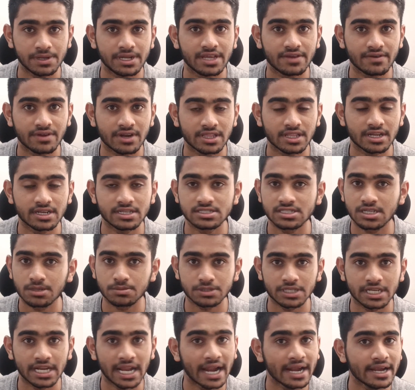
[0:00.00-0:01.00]
been given in the
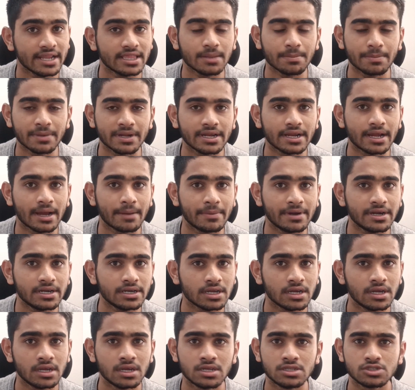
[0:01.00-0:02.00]
description and in the pinned
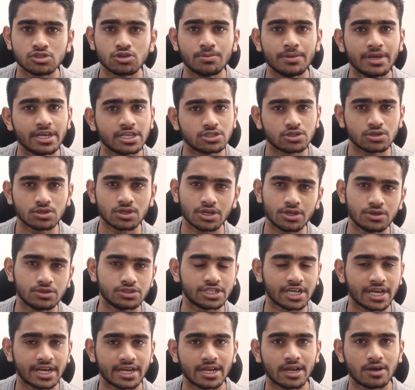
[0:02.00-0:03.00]
comment. So make sure that you
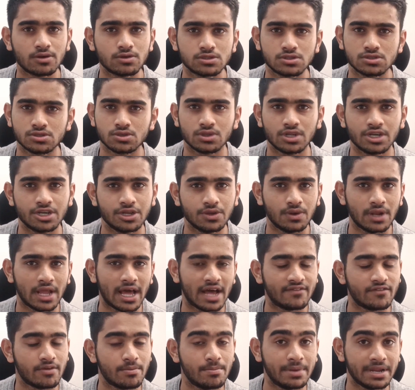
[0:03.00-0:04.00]
check it out so that you will
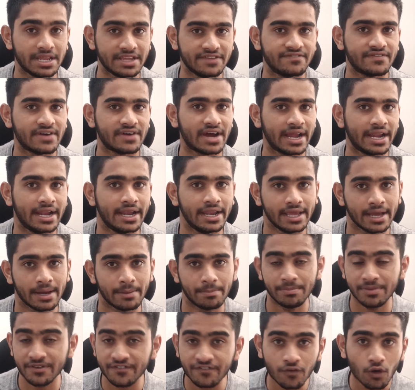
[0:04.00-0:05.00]
have a brief
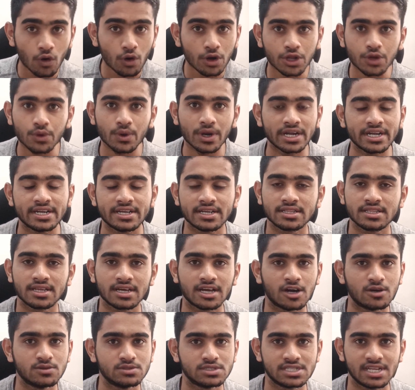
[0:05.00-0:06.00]
idea before you enter the
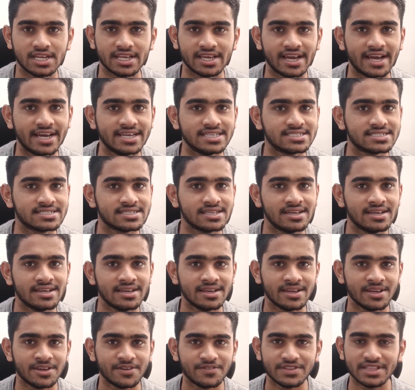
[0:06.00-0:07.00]
counseling, guys.
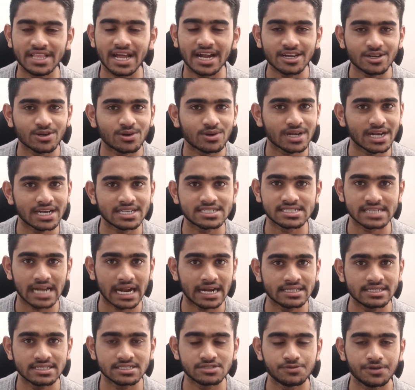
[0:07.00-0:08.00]
With that note, let's
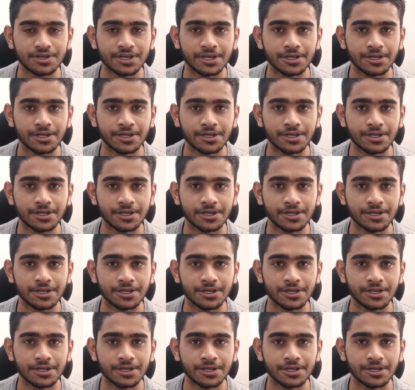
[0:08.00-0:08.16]
start this